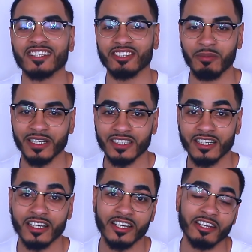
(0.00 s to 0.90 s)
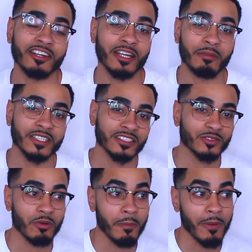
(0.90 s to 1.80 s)
So I'm about to cut her hair, and I'm about to
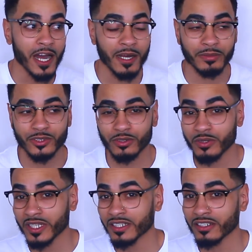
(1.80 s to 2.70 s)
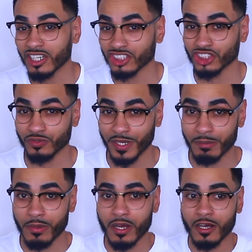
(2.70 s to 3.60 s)
do a bob to it, a
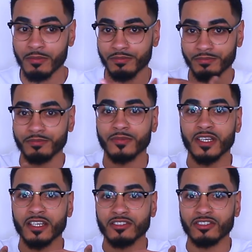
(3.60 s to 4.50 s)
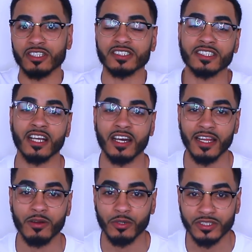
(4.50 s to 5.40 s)
straight bob. So let's see how
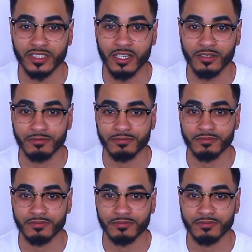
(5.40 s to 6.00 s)
that works out.